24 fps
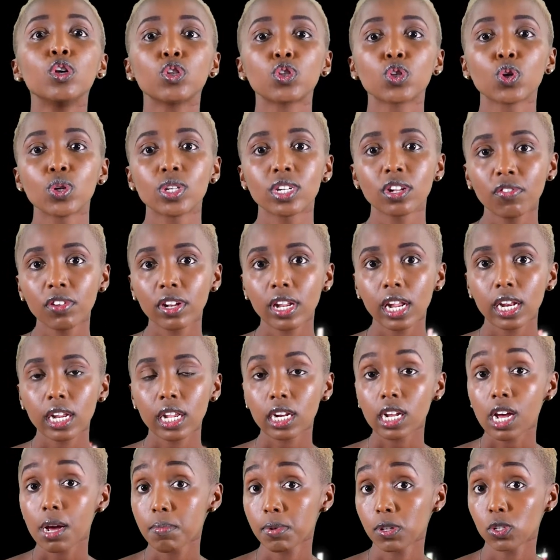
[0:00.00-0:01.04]
So dividend
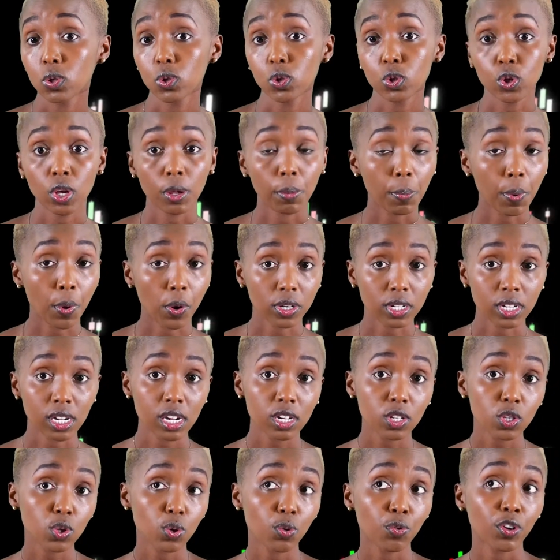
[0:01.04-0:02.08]
income is also
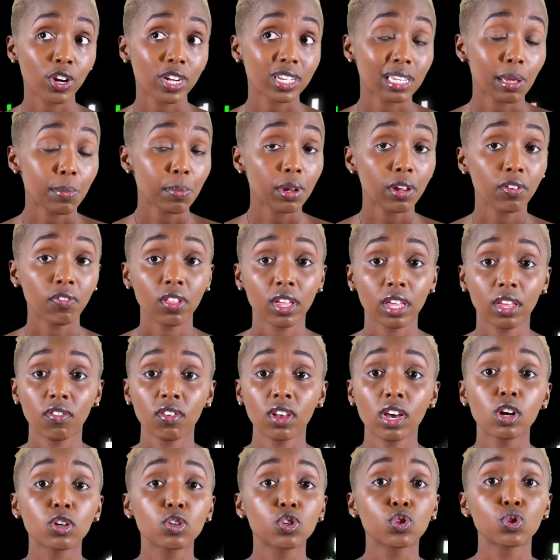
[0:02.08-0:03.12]
important. So for example, if they're
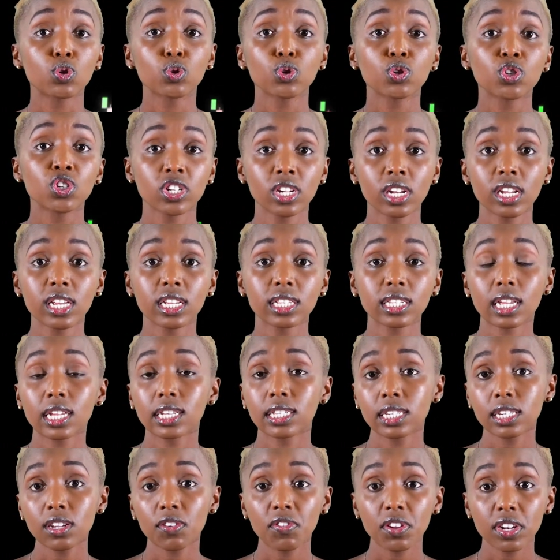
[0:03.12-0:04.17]
giving out two shillings as
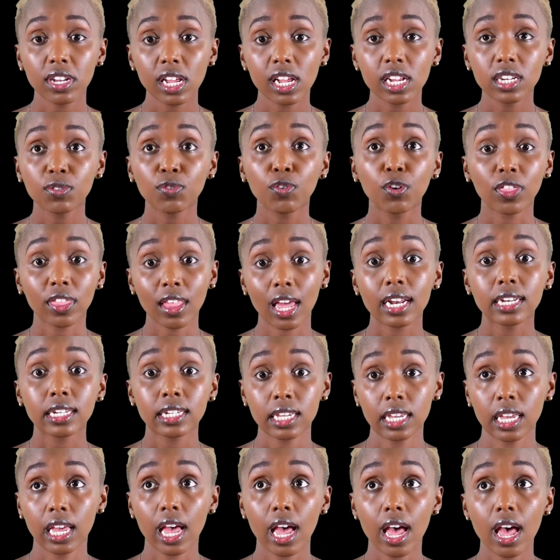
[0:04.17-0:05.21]
dividend for that
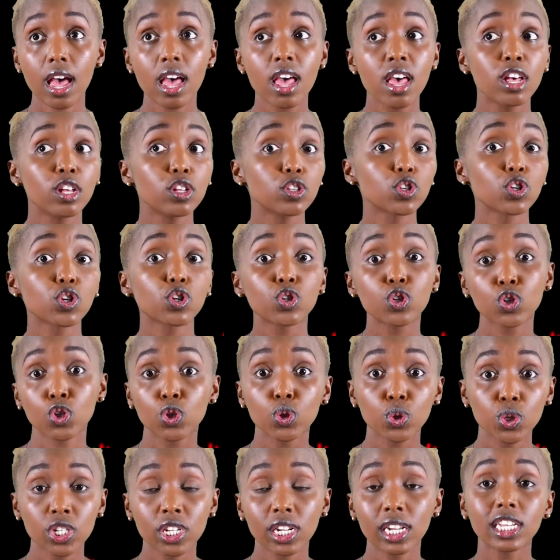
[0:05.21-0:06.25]
year, so
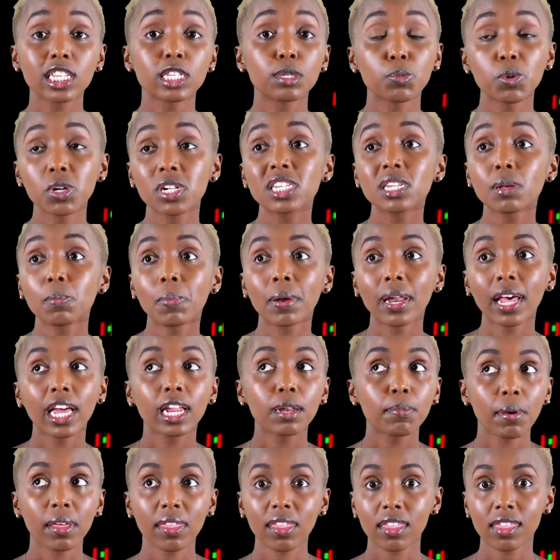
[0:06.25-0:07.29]
two shillings
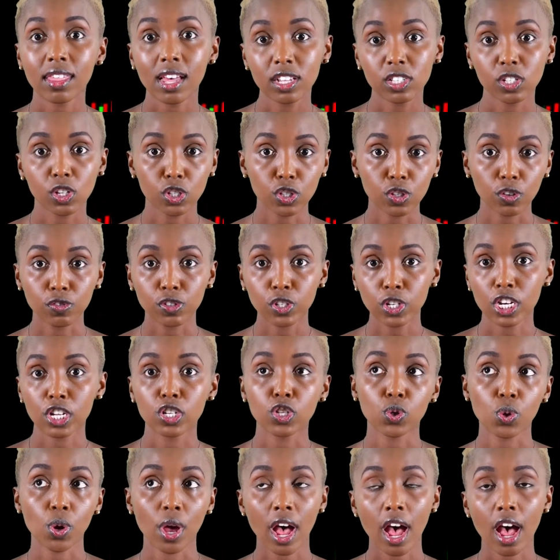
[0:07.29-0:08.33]
multiplied by the thousands of
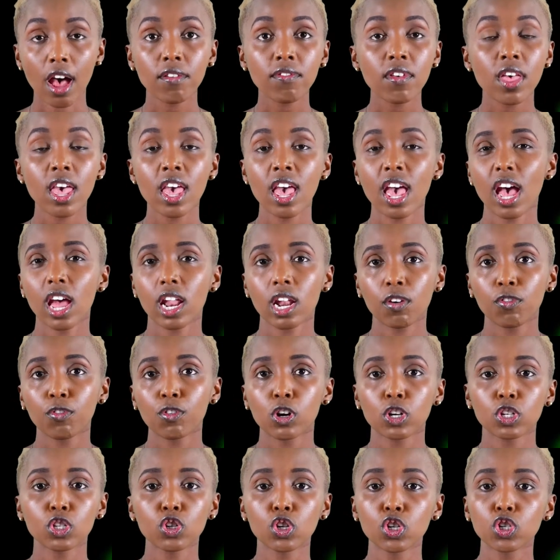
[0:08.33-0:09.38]
shares you have. And of
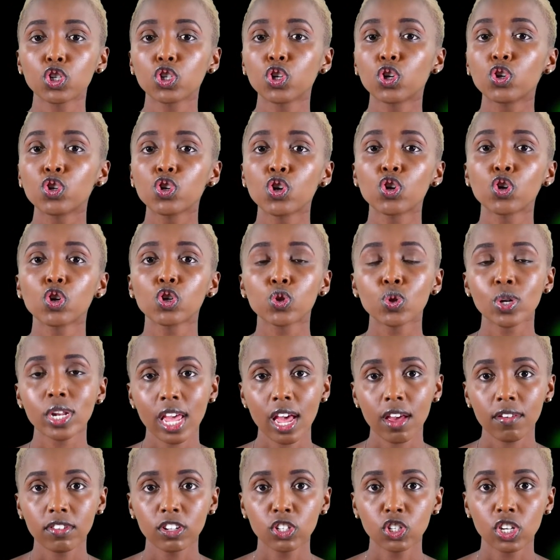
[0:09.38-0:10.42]
course, not you're, you're not only
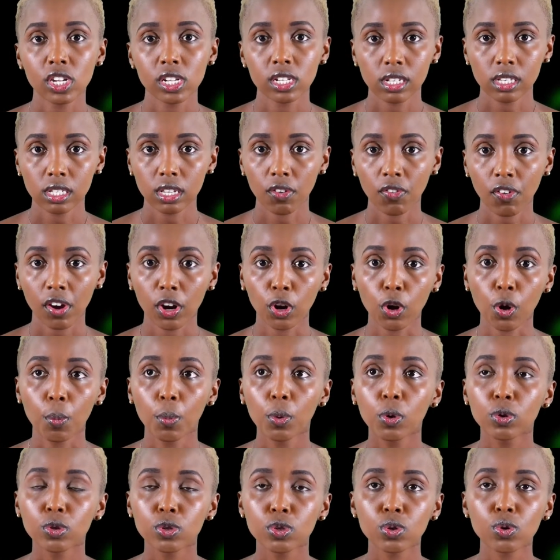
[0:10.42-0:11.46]
having shares in Safaricom,
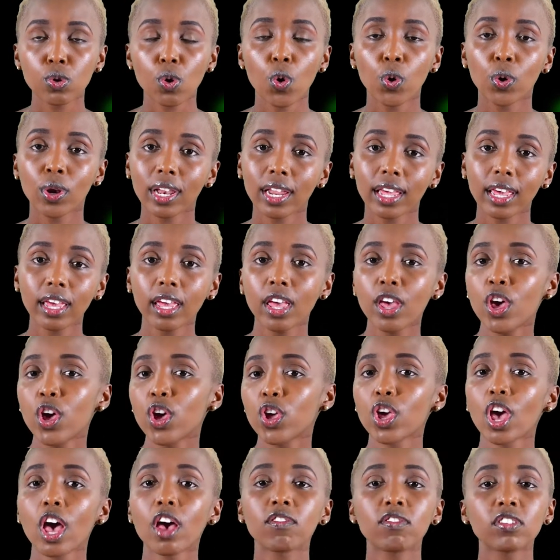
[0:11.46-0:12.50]
also only
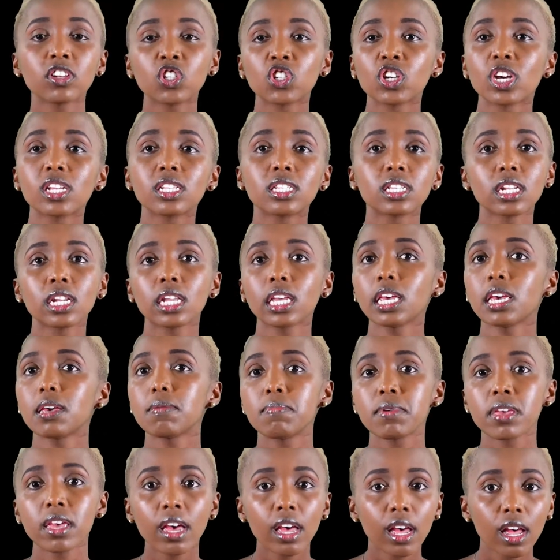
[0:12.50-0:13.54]
you're having shares in
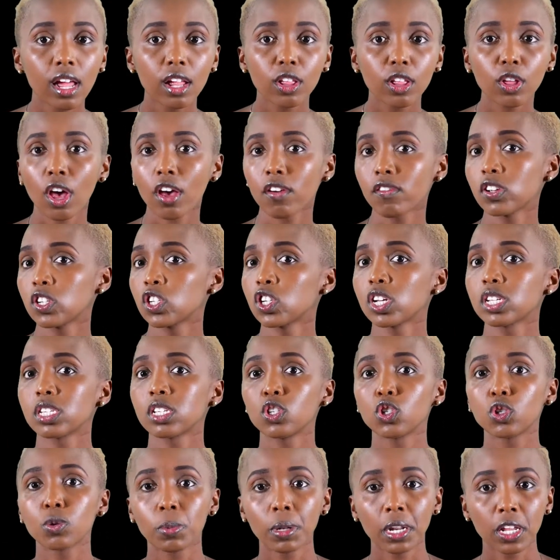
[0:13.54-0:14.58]
EABL, you're having shares
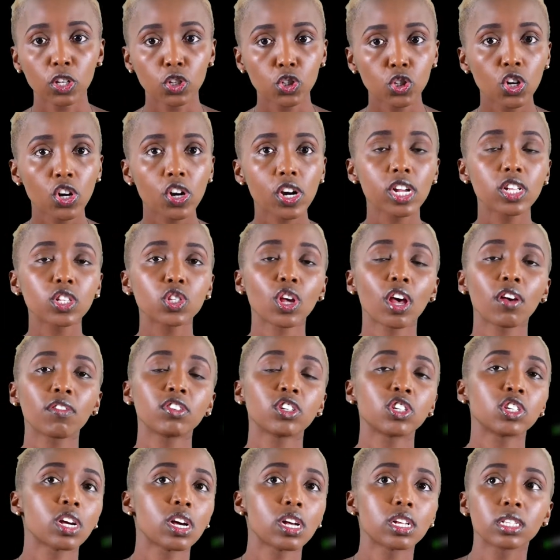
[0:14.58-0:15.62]
in Jubilee Insurance, you're having
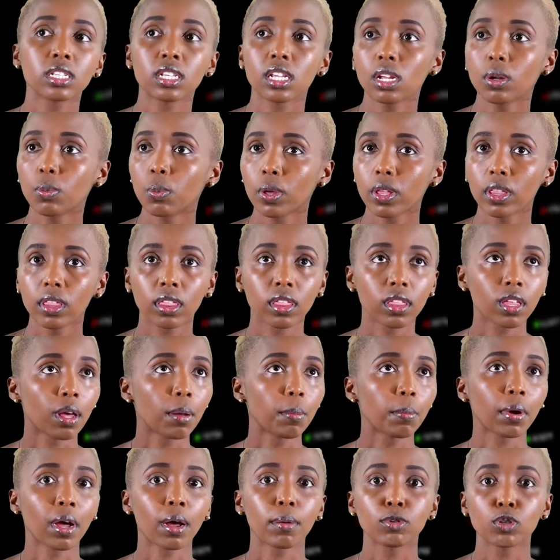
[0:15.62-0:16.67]
shares with
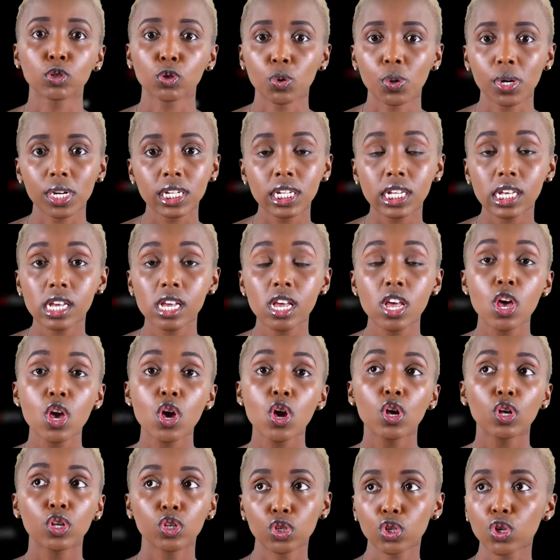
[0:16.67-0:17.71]
um, Captura T.
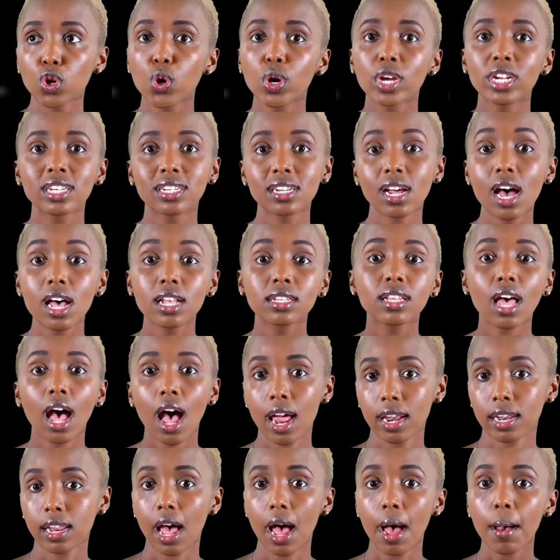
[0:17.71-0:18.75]
So it does
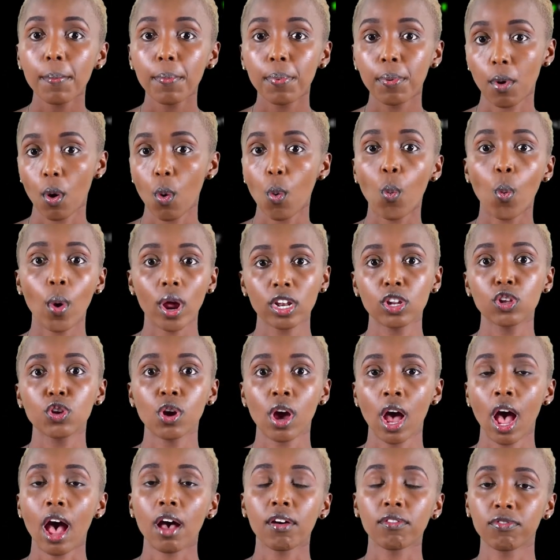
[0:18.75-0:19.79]
add up when you
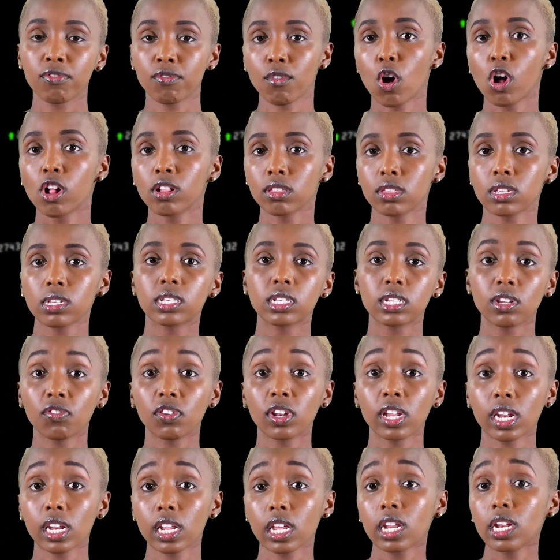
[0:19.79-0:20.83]
have all this
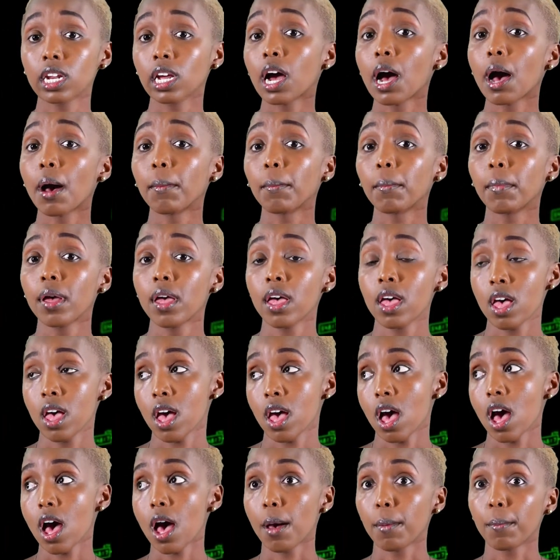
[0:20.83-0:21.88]
dividend income
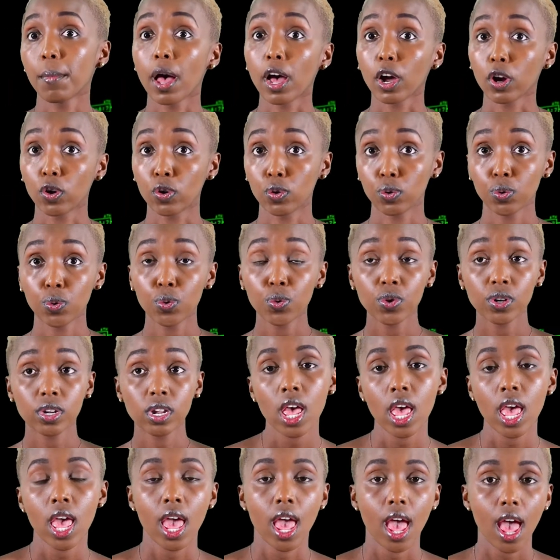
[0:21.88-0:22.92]
um, accrued.
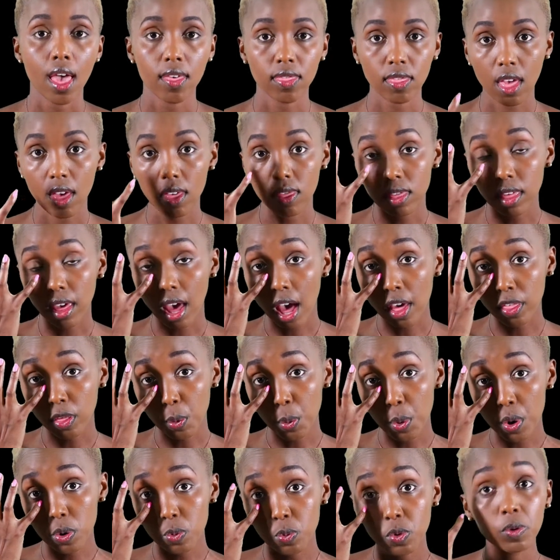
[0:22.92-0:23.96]
And then the other
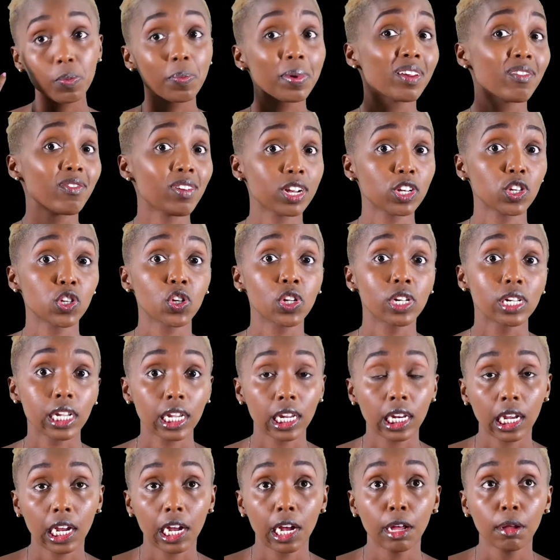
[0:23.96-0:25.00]
one would be rental
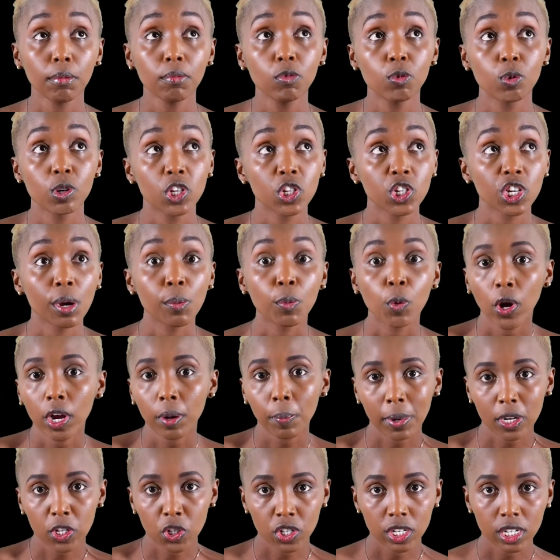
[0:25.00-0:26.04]
income, which I'm quite
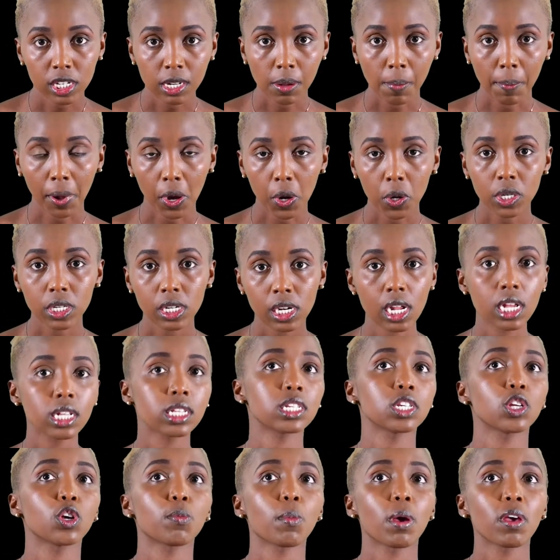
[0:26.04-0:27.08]
passionate about.
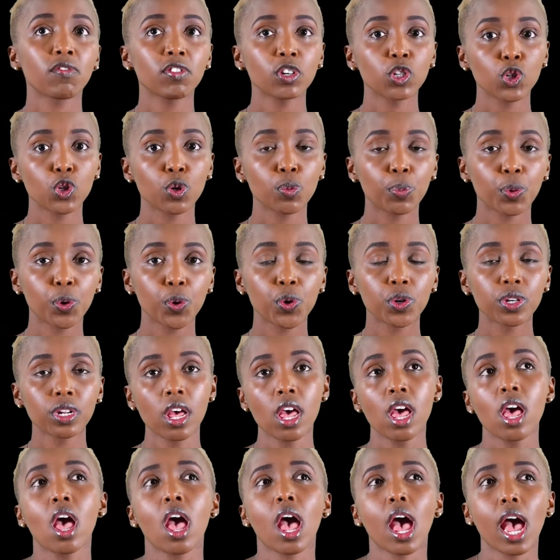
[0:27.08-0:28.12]
Last year on my vision board,
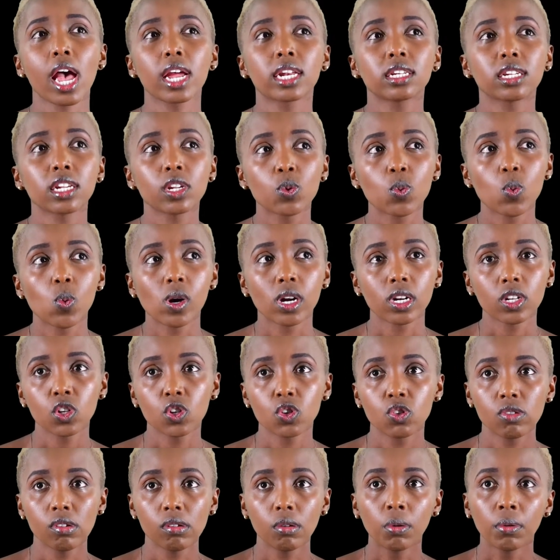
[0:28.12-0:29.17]
I did want
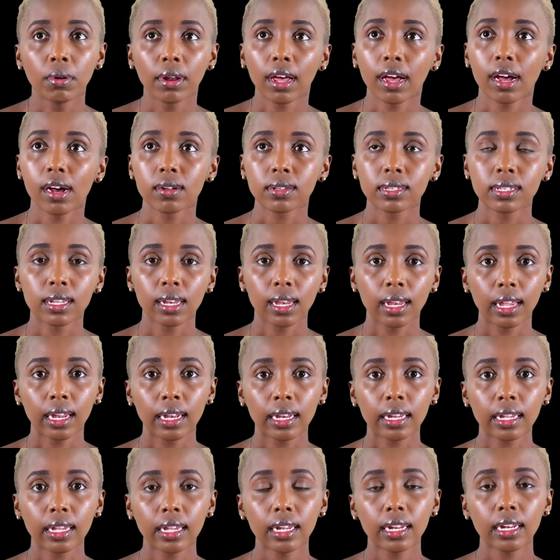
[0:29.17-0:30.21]
to own a house in
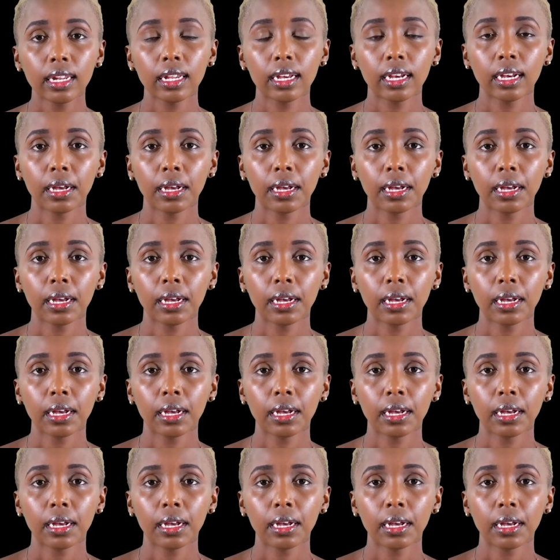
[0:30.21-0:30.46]
London.